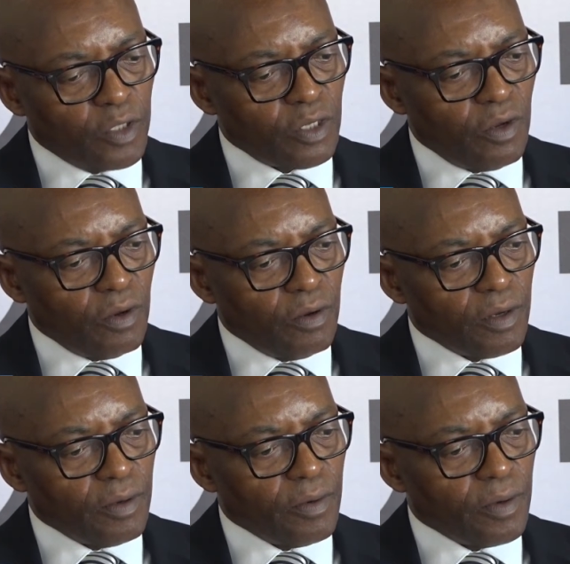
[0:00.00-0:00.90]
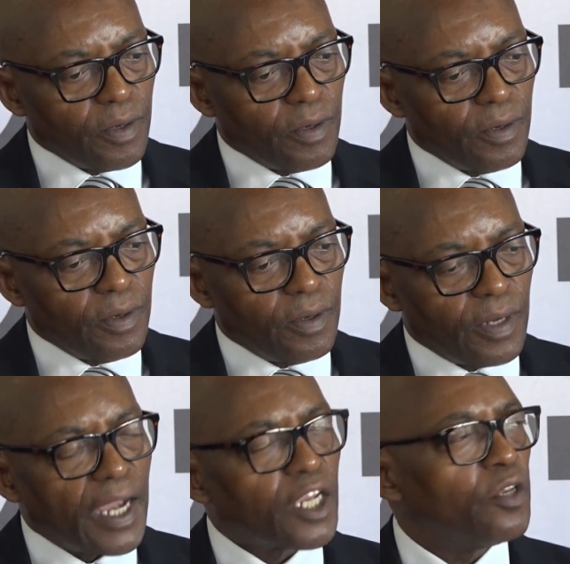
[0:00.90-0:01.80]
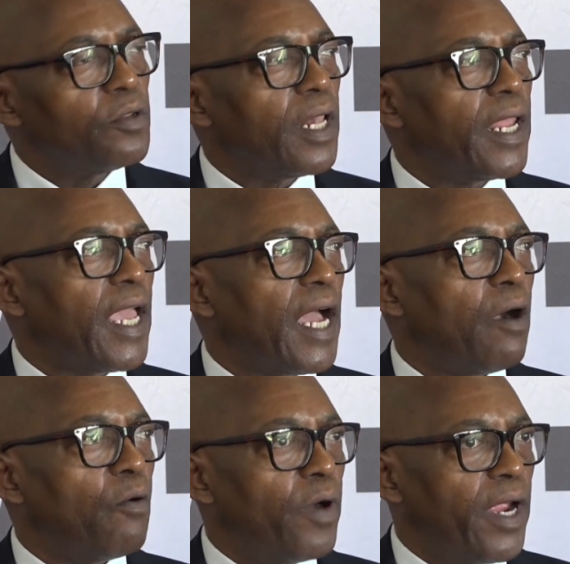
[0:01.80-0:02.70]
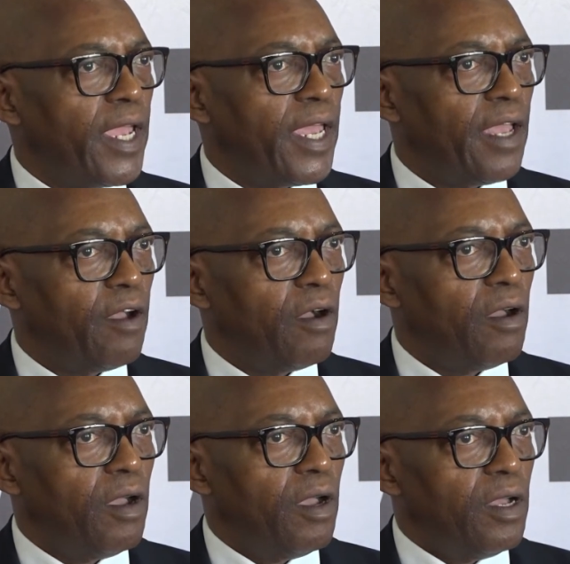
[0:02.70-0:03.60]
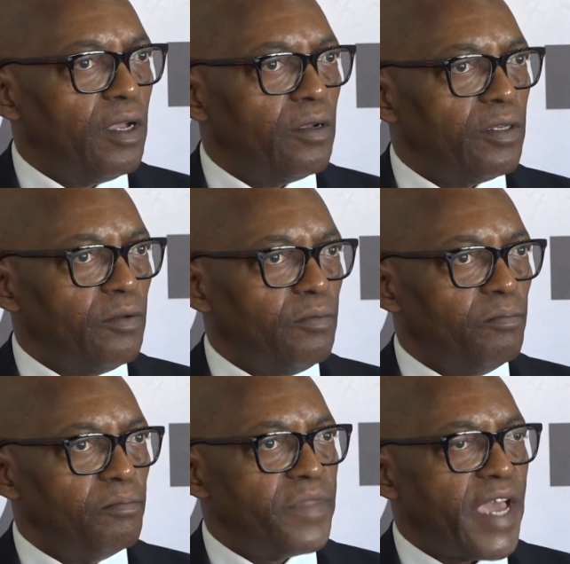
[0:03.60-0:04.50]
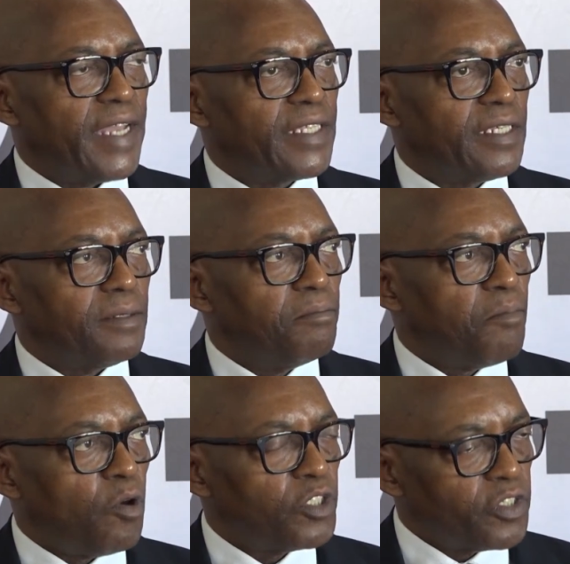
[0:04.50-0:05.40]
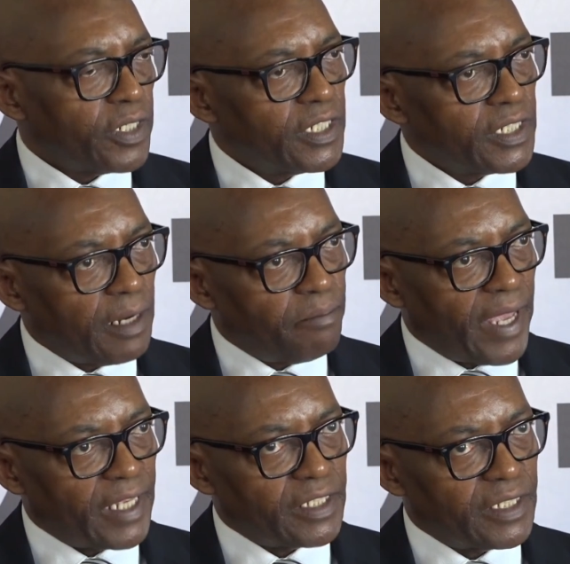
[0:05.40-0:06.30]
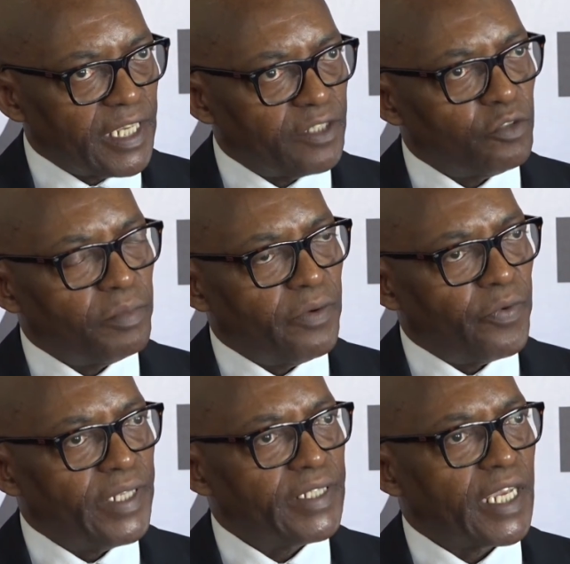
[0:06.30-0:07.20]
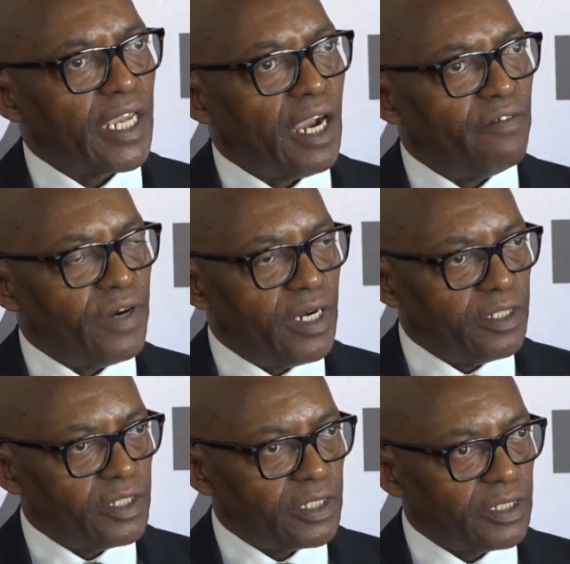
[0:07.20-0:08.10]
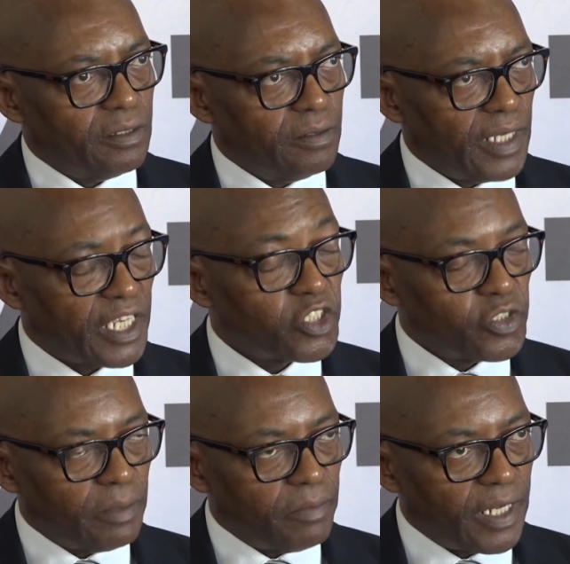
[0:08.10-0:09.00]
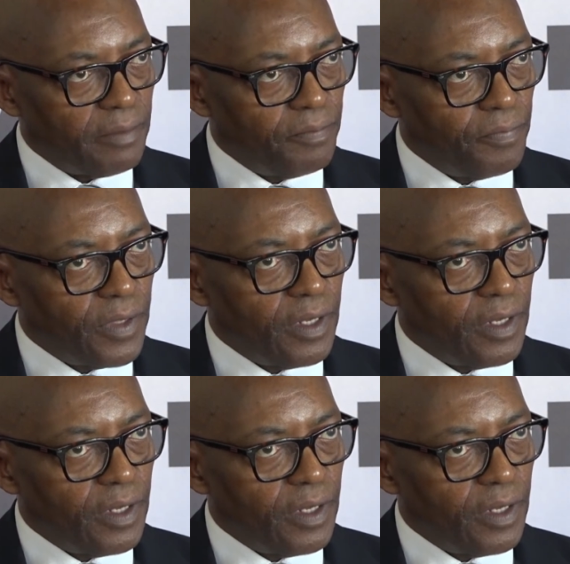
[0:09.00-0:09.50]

we are also acutely aware that most traditional banks tend to be risk averse, extremely.